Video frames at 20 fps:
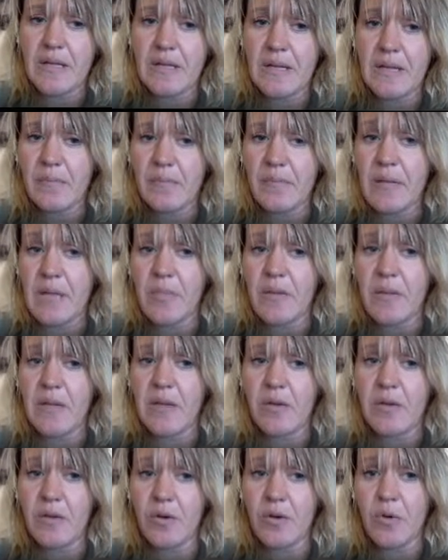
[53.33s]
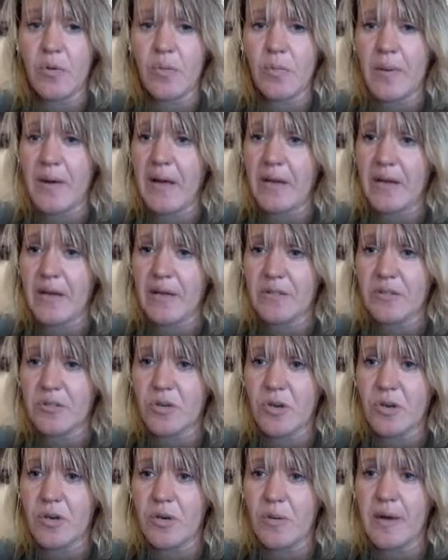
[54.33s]
then maybe go back
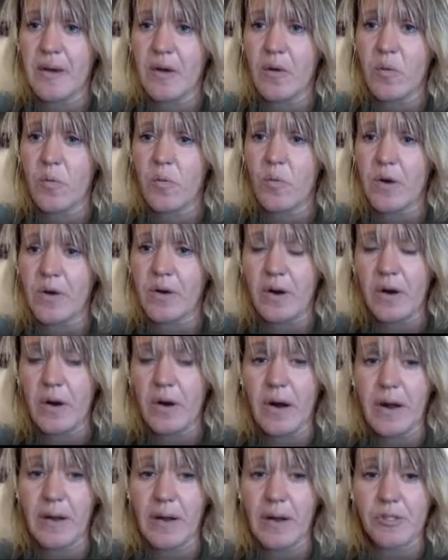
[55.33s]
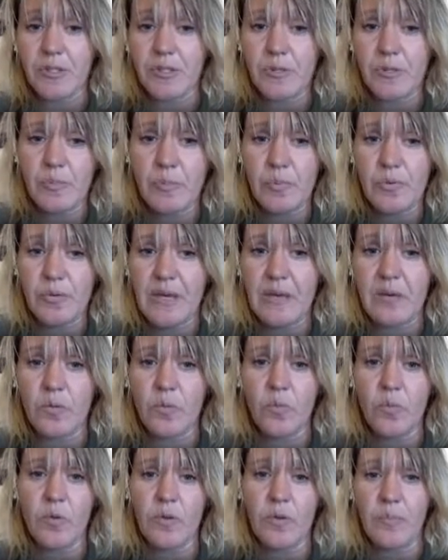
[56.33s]
and talk about what our action
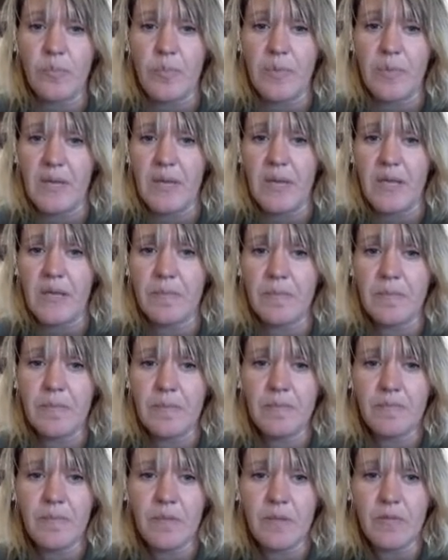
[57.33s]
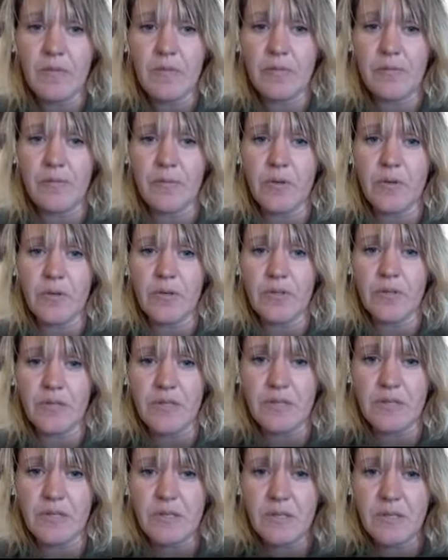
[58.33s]
plan would be first.
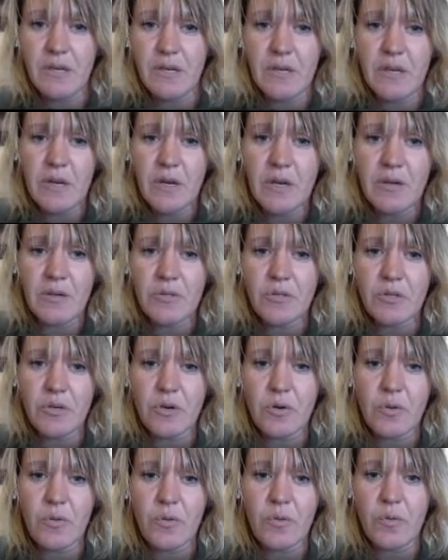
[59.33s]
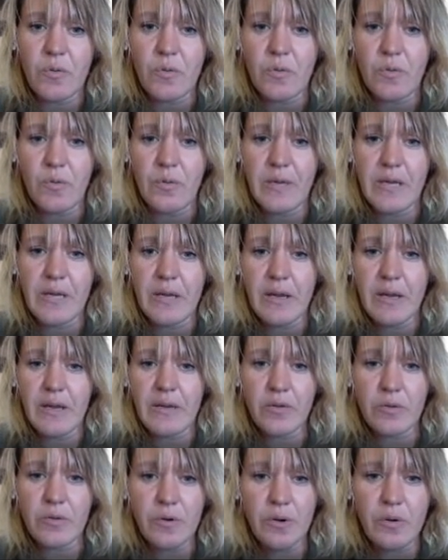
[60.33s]
So we
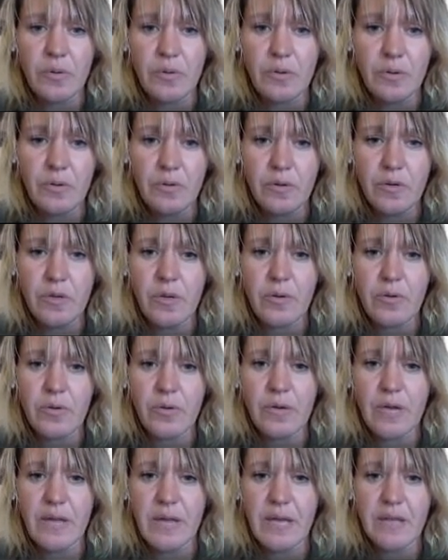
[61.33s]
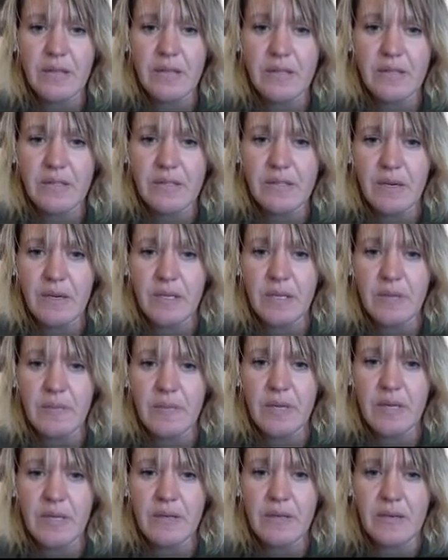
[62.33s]
kind of co-created this
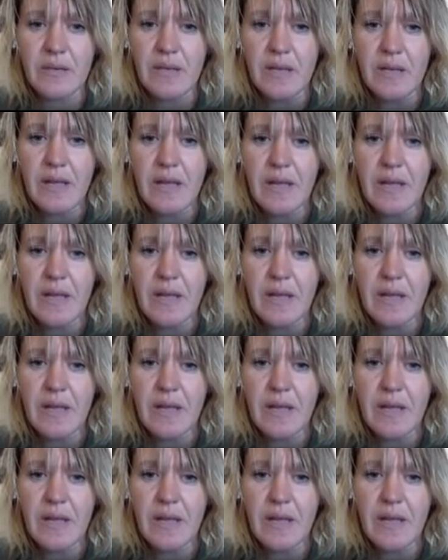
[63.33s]
document,